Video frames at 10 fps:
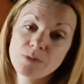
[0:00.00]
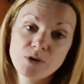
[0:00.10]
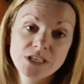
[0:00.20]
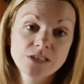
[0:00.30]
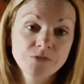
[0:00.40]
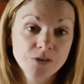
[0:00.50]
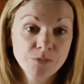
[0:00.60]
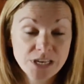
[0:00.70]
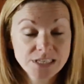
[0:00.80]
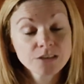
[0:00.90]
a
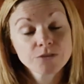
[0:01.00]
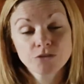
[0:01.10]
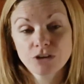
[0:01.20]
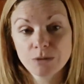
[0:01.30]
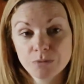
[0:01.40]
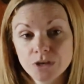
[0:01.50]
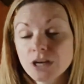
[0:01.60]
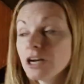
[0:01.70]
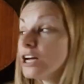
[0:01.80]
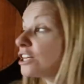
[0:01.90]
pressing of the grape.
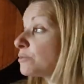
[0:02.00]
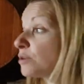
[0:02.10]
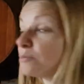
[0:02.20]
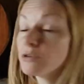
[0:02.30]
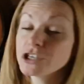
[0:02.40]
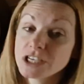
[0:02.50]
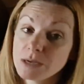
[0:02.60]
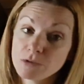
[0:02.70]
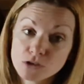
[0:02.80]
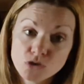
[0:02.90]
The problem was she
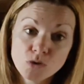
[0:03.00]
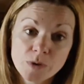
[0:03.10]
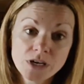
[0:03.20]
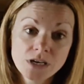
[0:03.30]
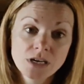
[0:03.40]
came in October,